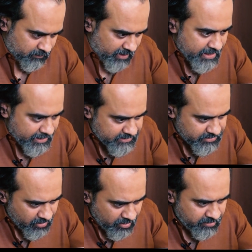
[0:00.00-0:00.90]
He has
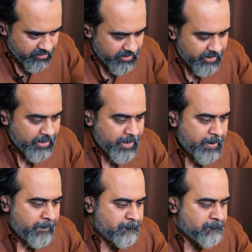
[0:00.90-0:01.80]
not
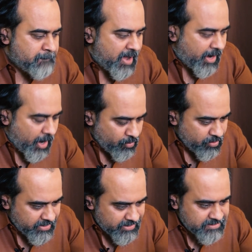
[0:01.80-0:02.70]
really
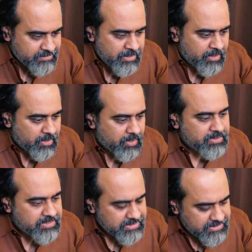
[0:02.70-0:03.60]
allowed his
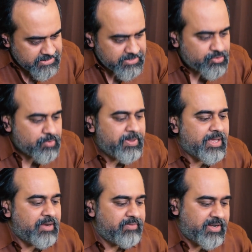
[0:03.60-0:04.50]
consciousness to be
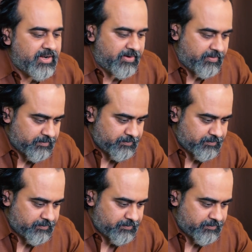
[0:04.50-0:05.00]
elevated.